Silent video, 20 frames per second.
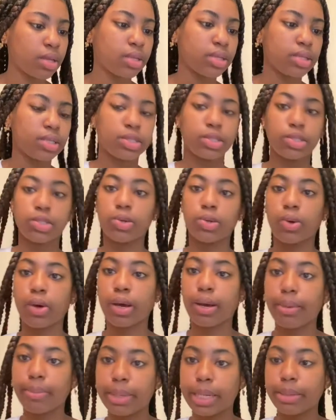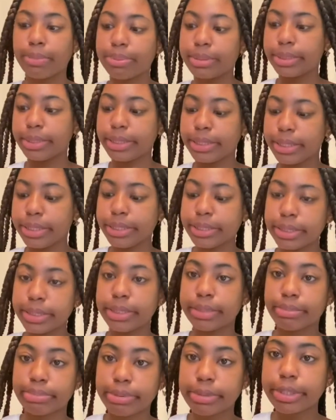So I'm about to put these in the
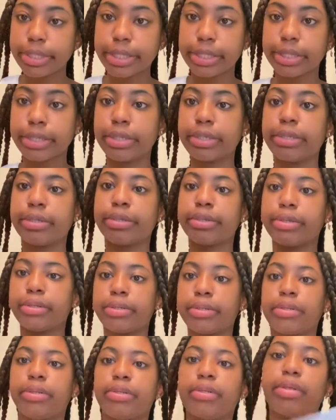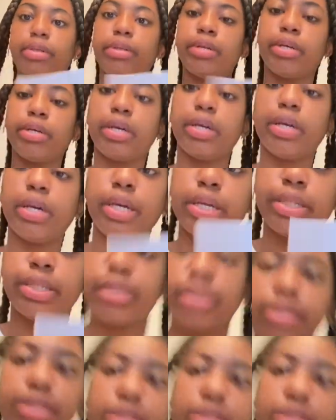printer and see